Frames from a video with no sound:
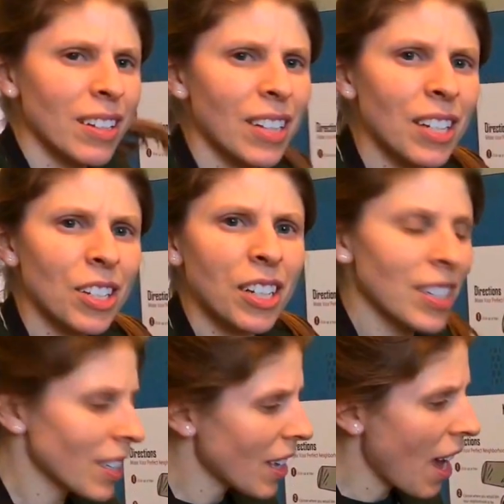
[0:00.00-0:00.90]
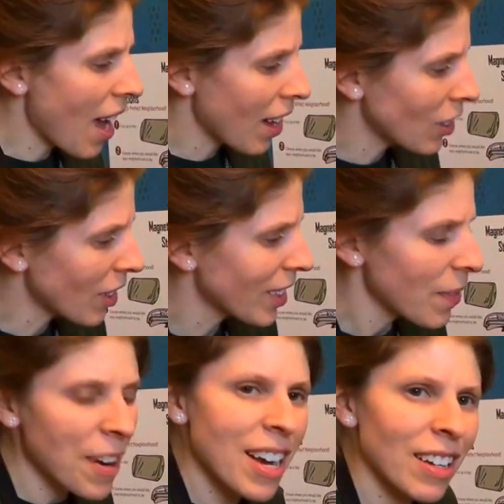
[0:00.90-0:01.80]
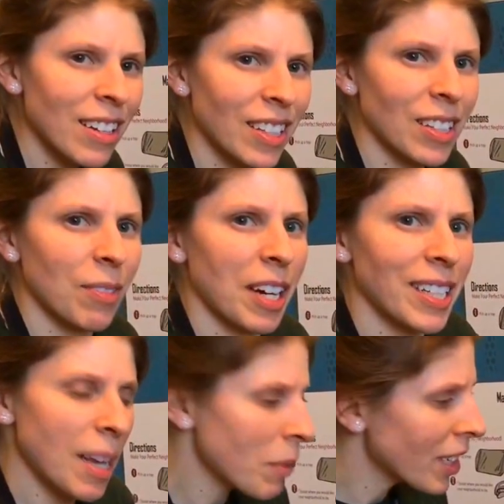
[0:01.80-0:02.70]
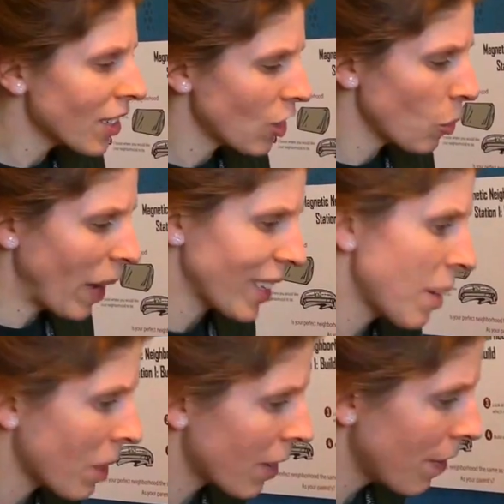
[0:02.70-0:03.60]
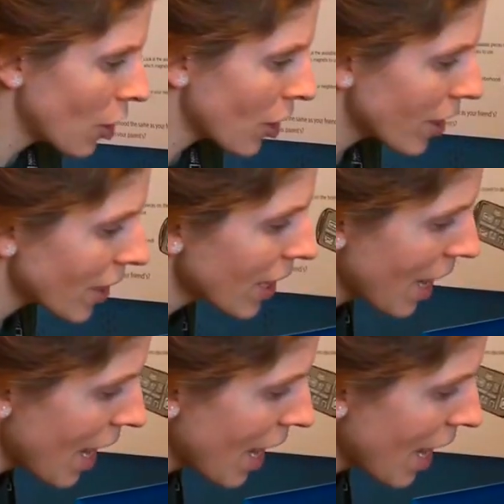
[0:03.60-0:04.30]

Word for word: does yours uh, look different? Does it look very similar? Did you pick similar features?